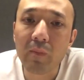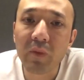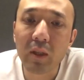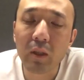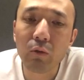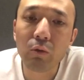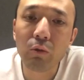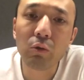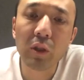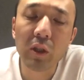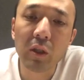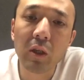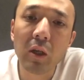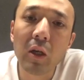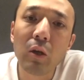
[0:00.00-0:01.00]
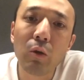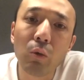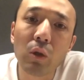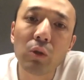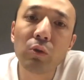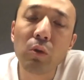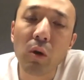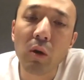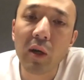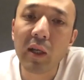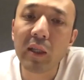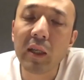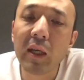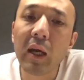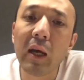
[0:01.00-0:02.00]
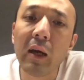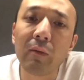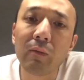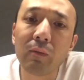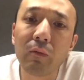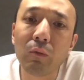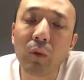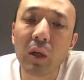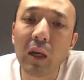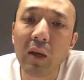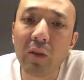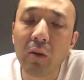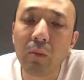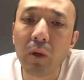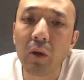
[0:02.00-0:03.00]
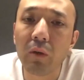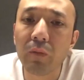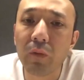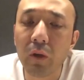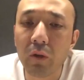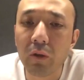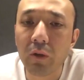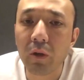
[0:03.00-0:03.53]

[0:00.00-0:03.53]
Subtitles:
including what you already have, what kind of portfolio,